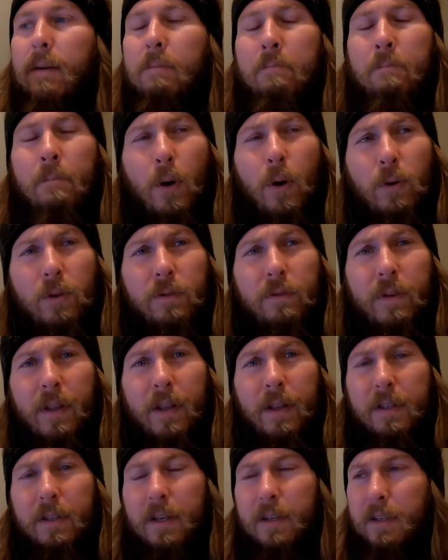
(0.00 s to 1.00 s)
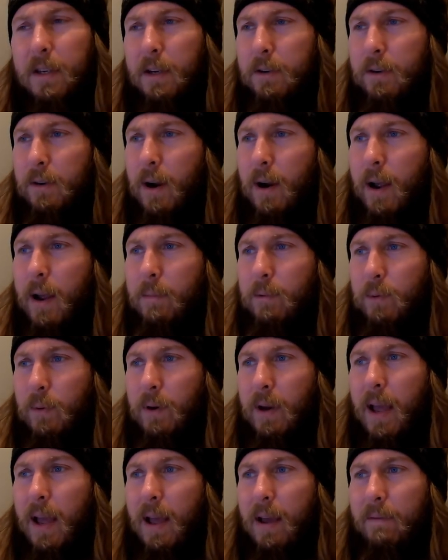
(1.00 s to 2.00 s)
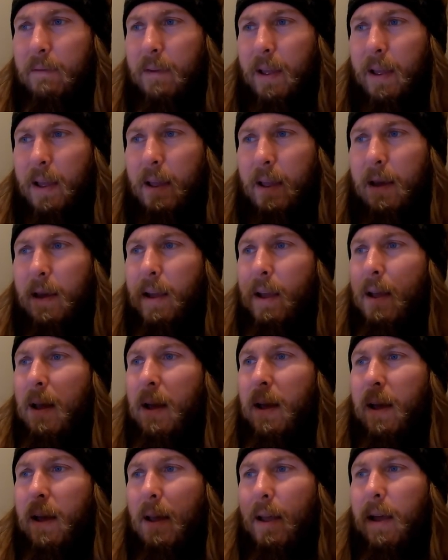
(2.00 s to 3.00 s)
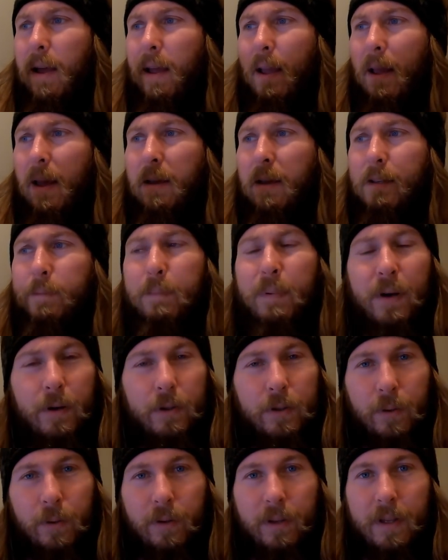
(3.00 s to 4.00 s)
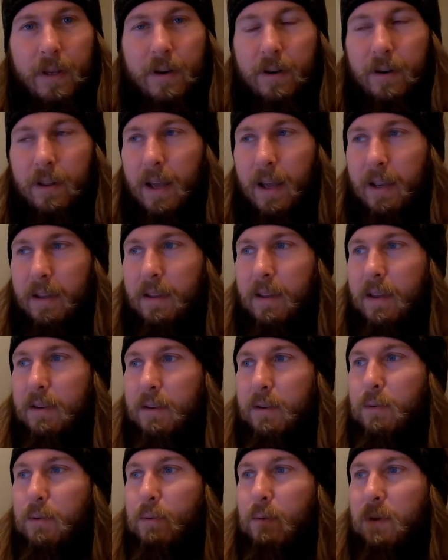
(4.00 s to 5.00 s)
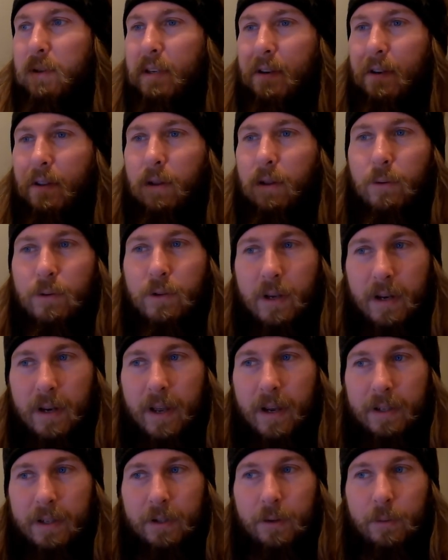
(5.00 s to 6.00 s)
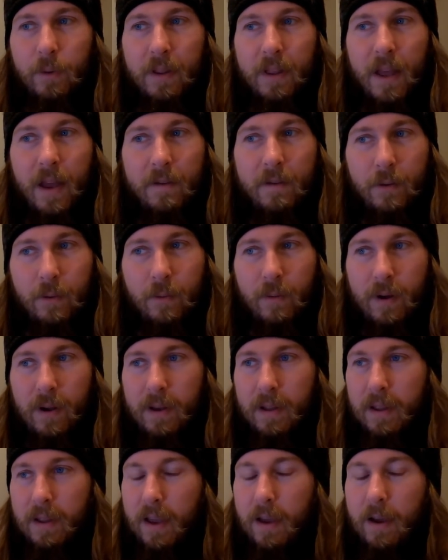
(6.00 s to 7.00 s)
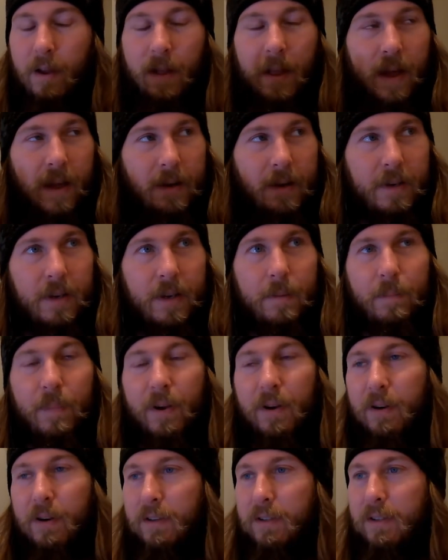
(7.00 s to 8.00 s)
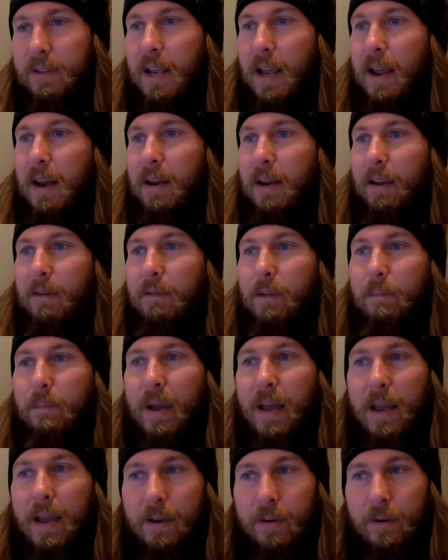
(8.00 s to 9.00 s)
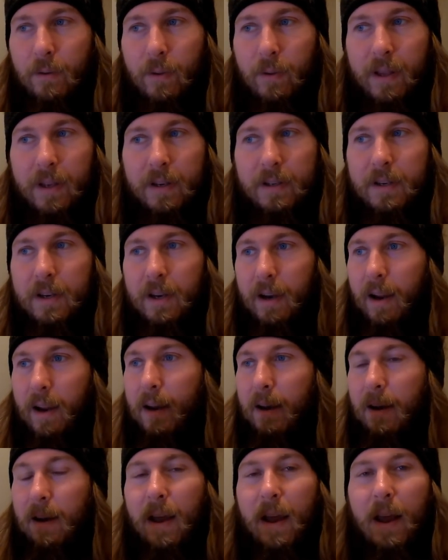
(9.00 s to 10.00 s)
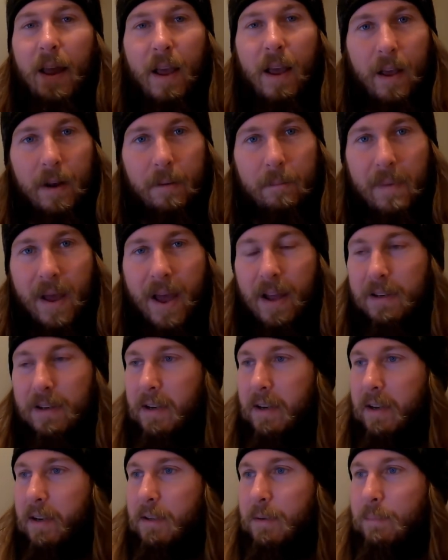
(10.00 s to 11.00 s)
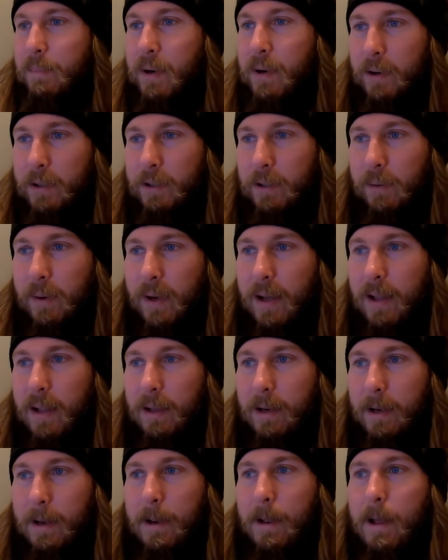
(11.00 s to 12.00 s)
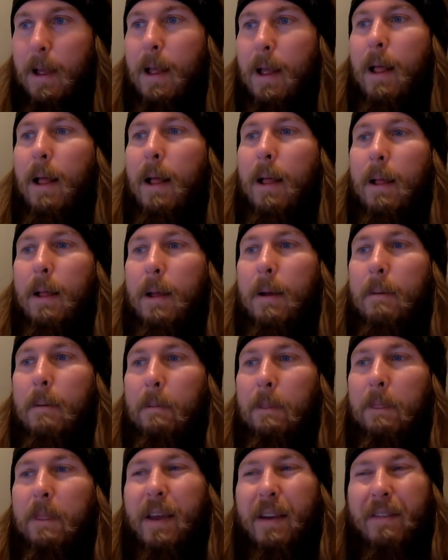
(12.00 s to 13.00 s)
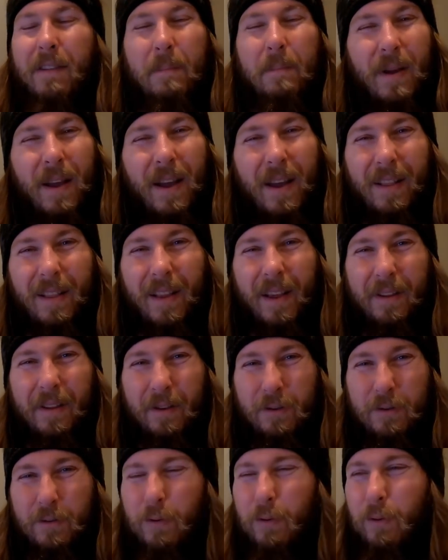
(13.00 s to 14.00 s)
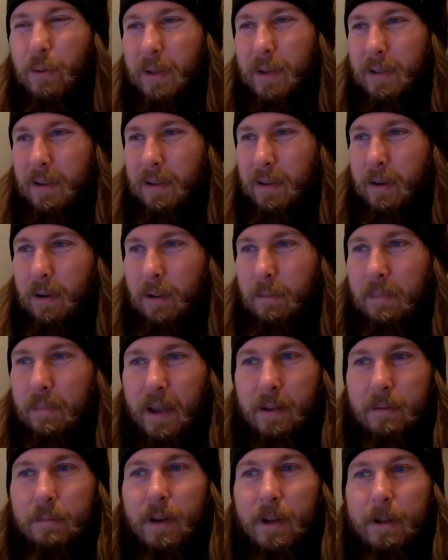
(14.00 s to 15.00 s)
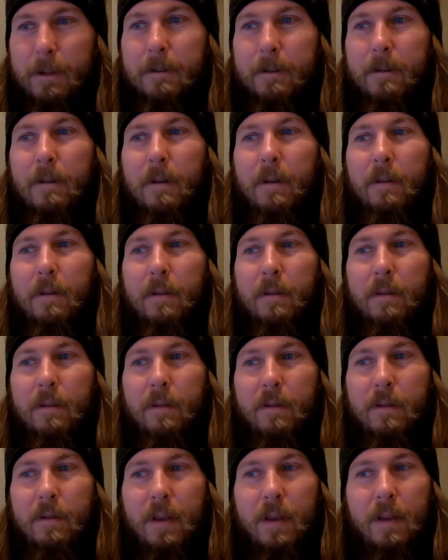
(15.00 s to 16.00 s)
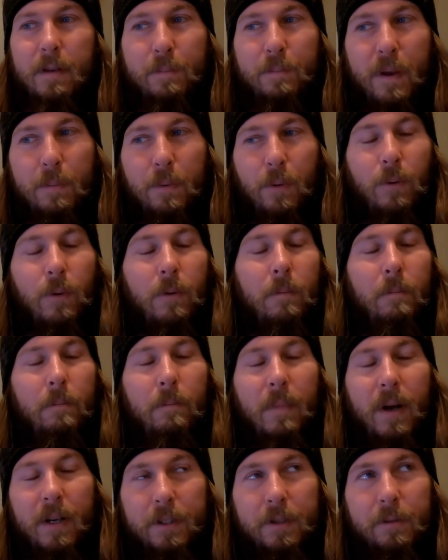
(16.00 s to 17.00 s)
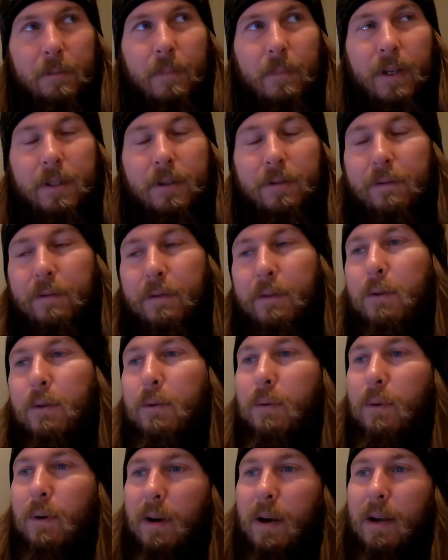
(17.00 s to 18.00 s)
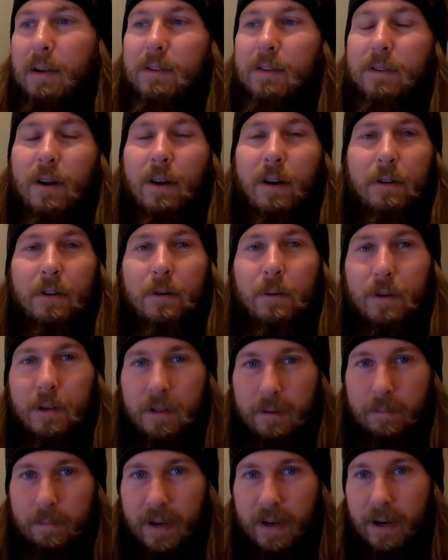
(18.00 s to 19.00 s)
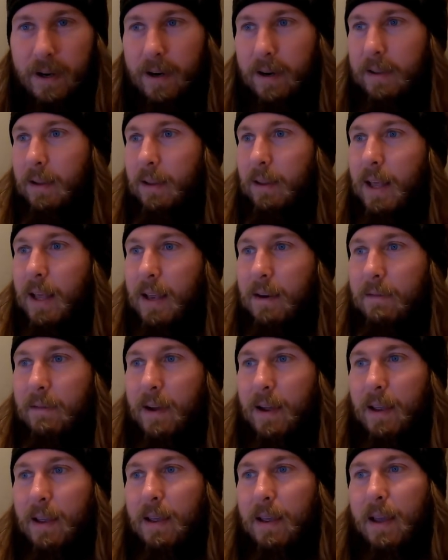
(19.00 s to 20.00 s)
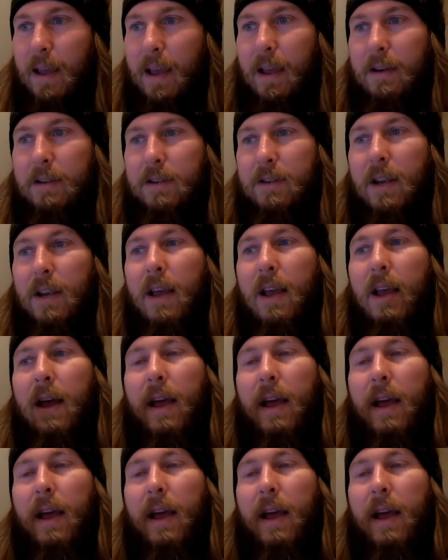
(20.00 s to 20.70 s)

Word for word: most villages and tribes would have a spiritual leader like this, who was in close connection with everyone. They all had deep understanding of the pagan religion and magic and spirituality. Think of them kind of like the Druids a little bit, but these people were much, much fewer and started to disappear in the late Viking Age.